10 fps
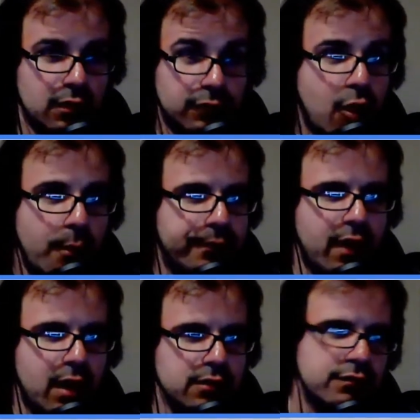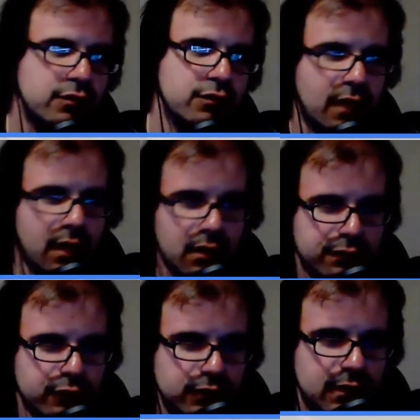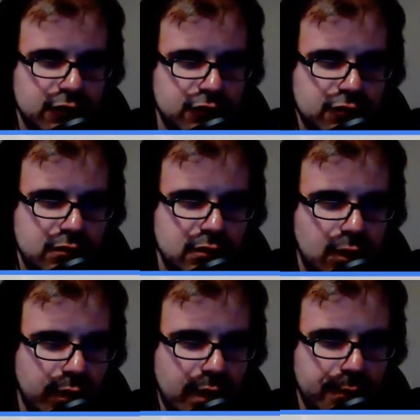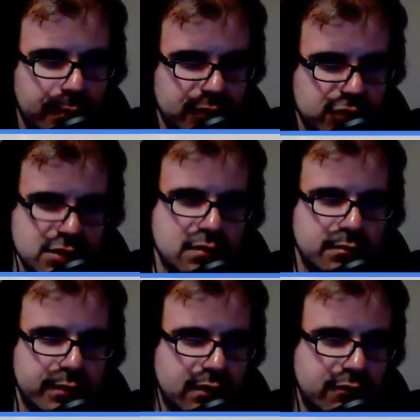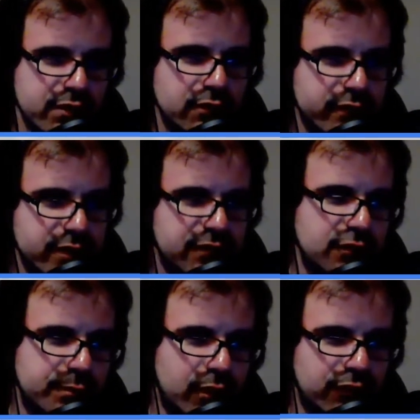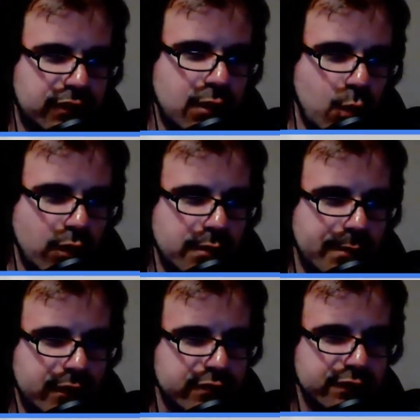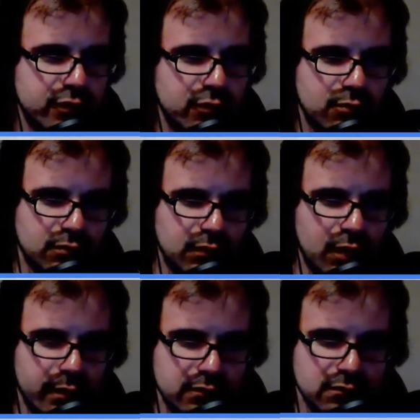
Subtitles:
of copyright. You've used our footage, without permission. But the real reason is because they don't want the bad review flooding